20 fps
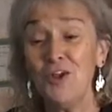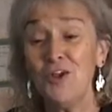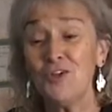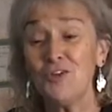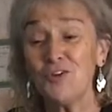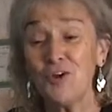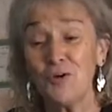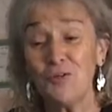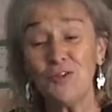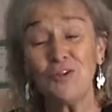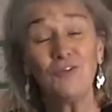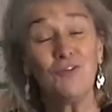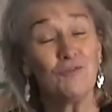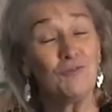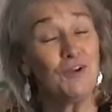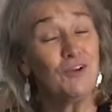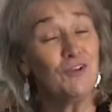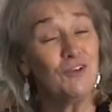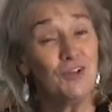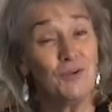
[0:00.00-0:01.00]
So this
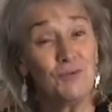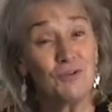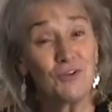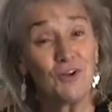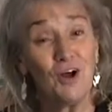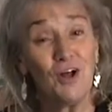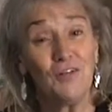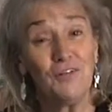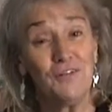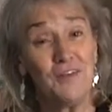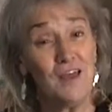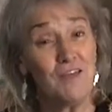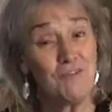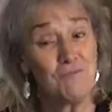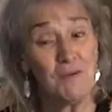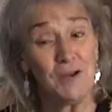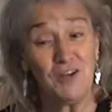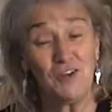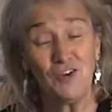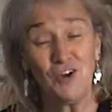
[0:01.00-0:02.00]
originally was called
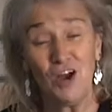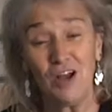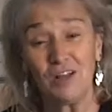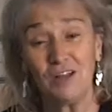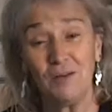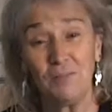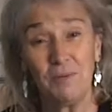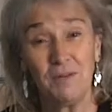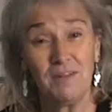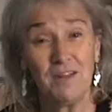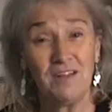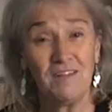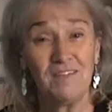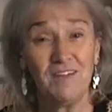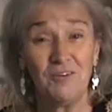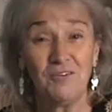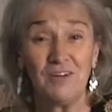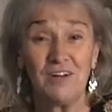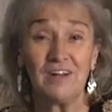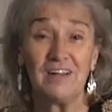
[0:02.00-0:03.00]
Death by Chocolate, but that
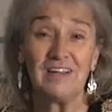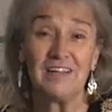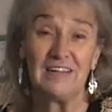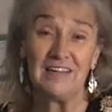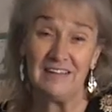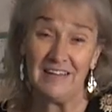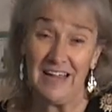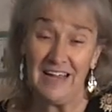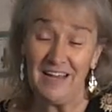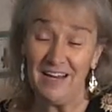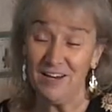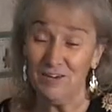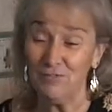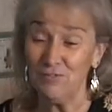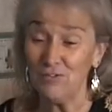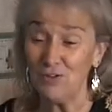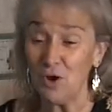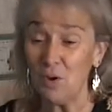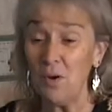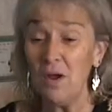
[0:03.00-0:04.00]
sounded a little negative,
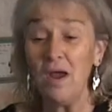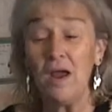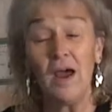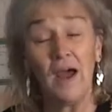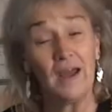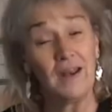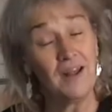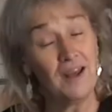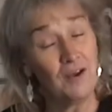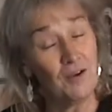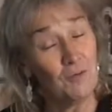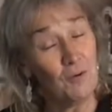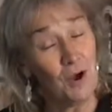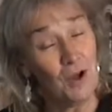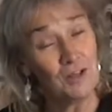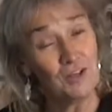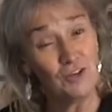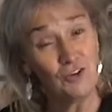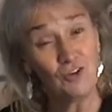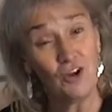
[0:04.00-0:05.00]
so I now
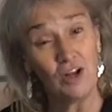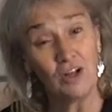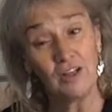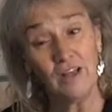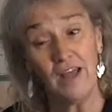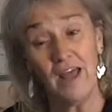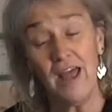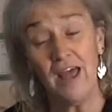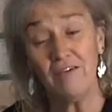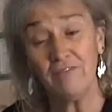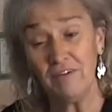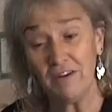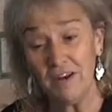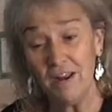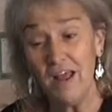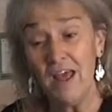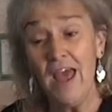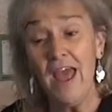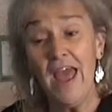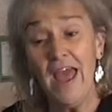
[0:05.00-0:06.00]
call it Chocolate Heaven.
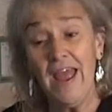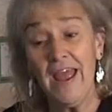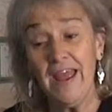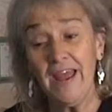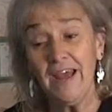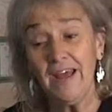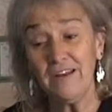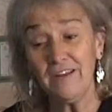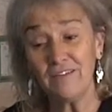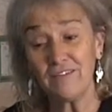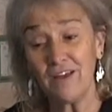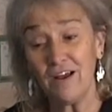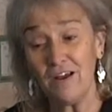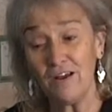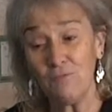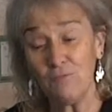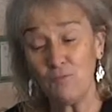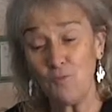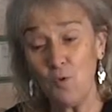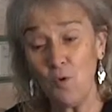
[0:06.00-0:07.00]
And it's
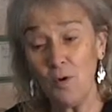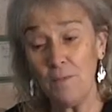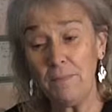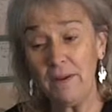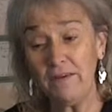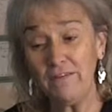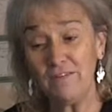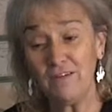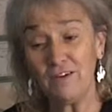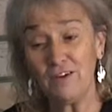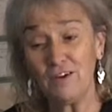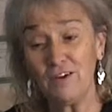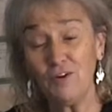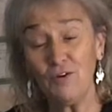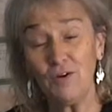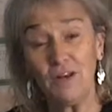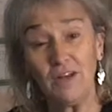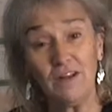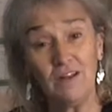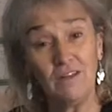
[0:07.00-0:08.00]
got four basic
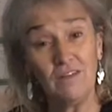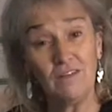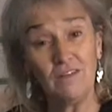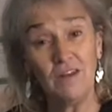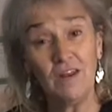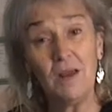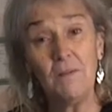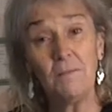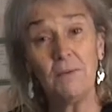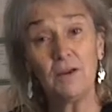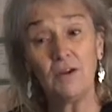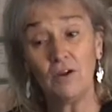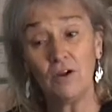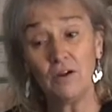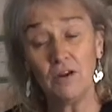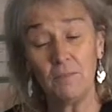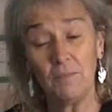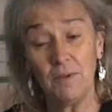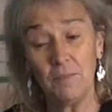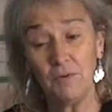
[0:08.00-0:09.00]
ingredients in it, but you're
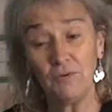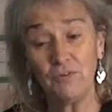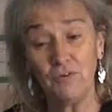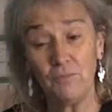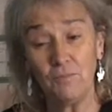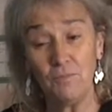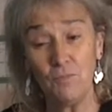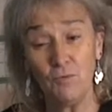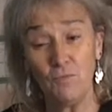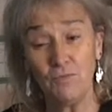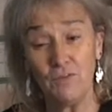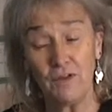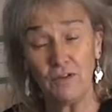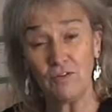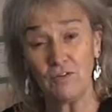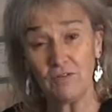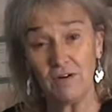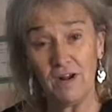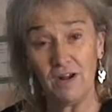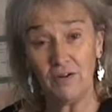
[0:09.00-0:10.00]
going to be able to move
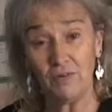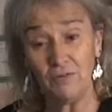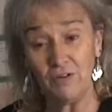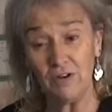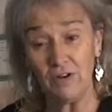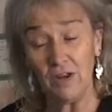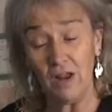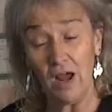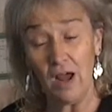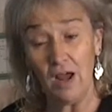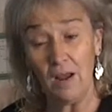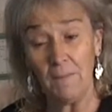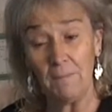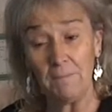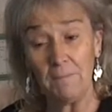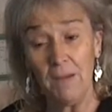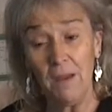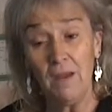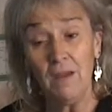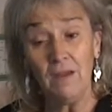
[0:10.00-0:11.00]
things around and
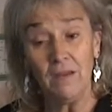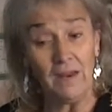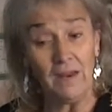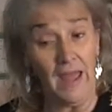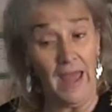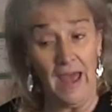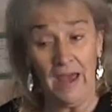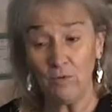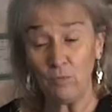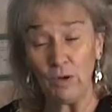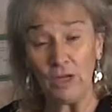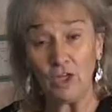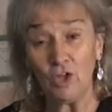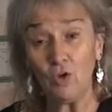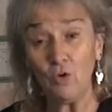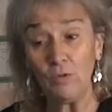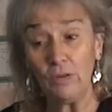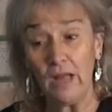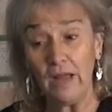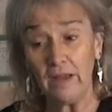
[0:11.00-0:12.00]
um, add what
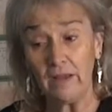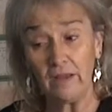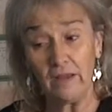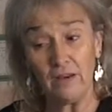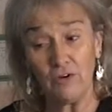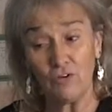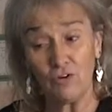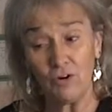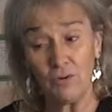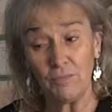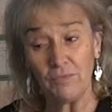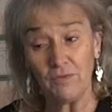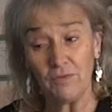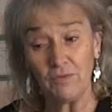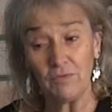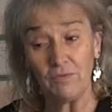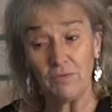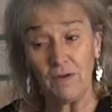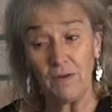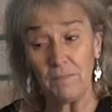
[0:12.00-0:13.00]
you like in terms
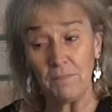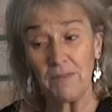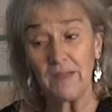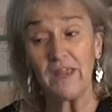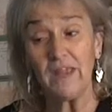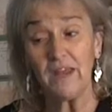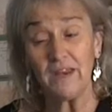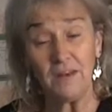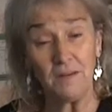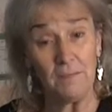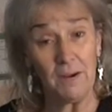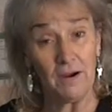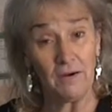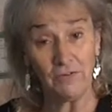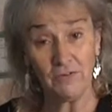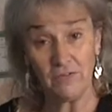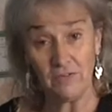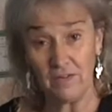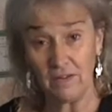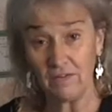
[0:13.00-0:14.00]
of um, the candy
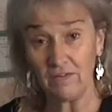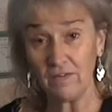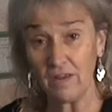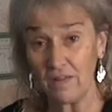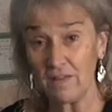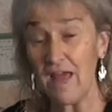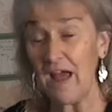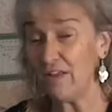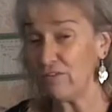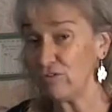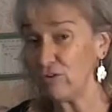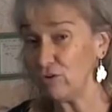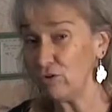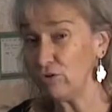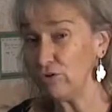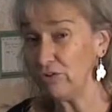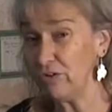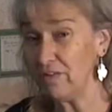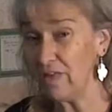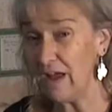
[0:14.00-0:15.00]
bars and things like that. So
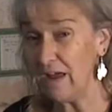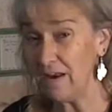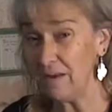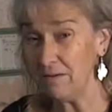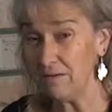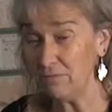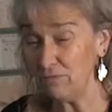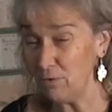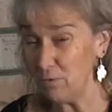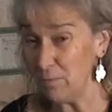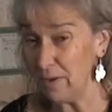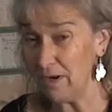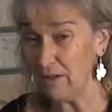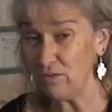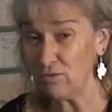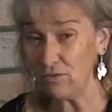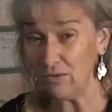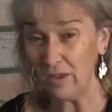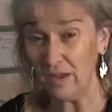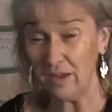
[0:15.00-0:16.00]
you'll see that in a few
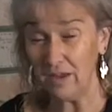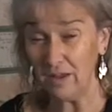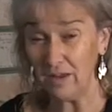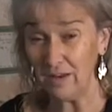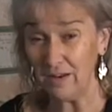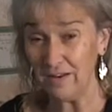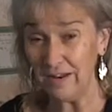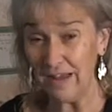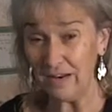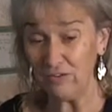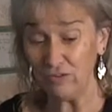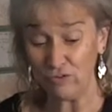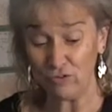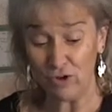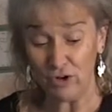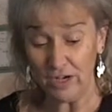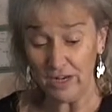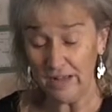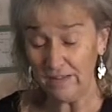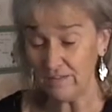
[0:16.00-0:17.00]
minutes. And I'm just
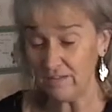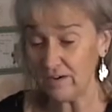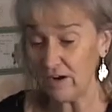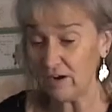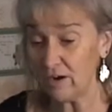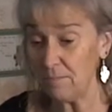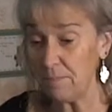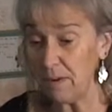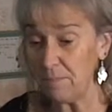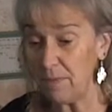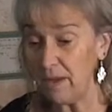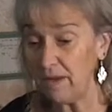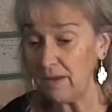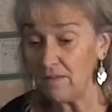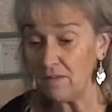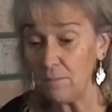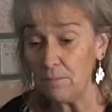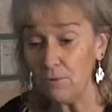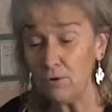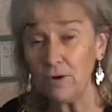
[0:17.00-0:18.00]
going to get started by
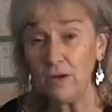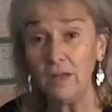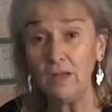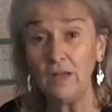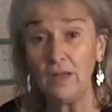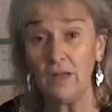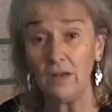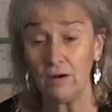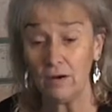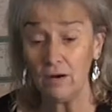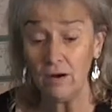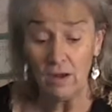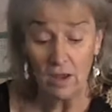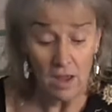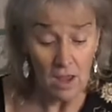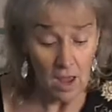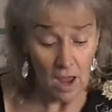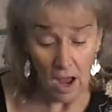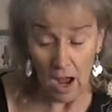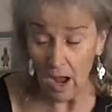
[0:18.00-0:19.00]
making the pudding here.
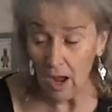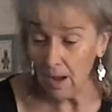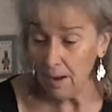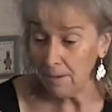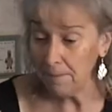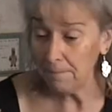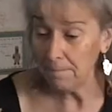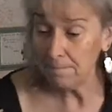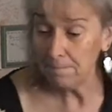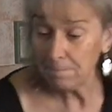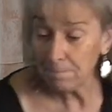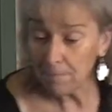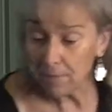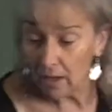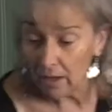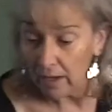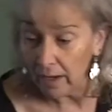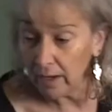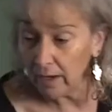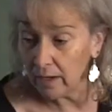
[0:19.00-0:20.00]
Um,
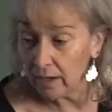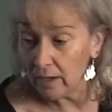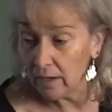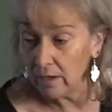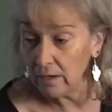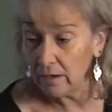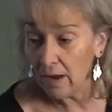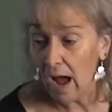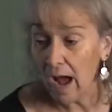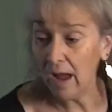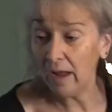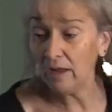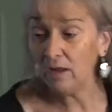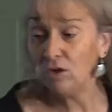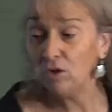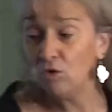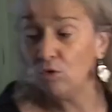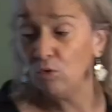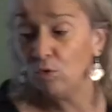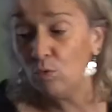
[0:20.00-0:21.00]
and I
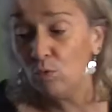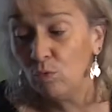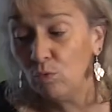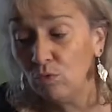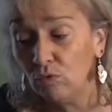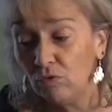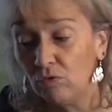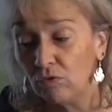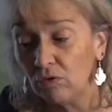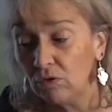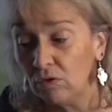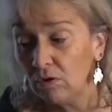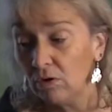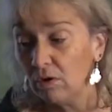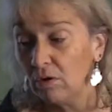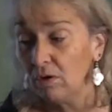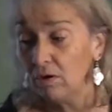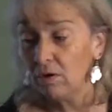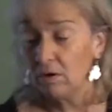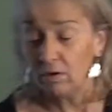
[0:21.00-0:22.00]
use
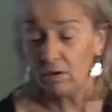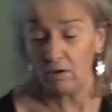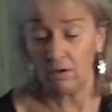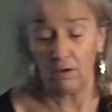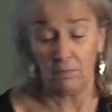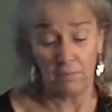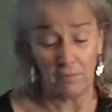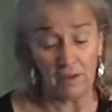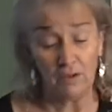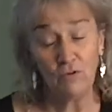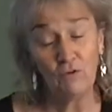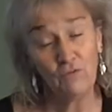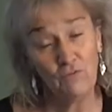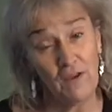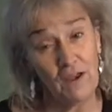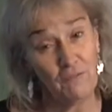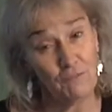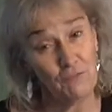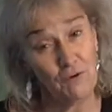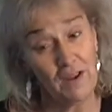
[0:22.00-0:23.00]
um, I use
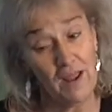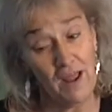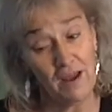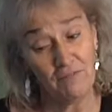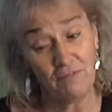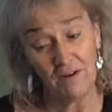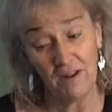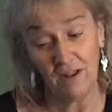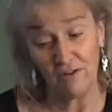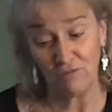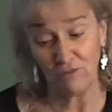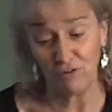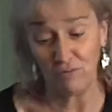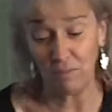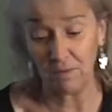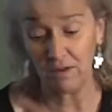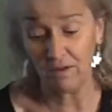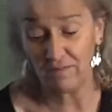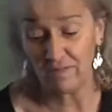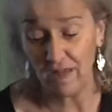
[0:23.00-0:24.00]
fat-free half and half
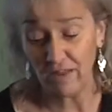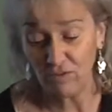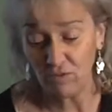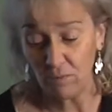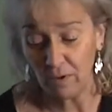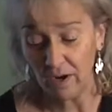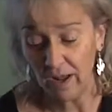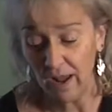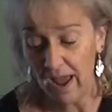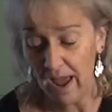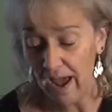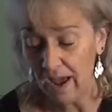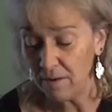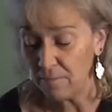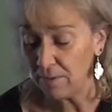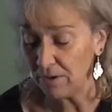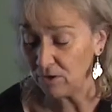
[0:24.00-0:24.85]
just because that's what I had.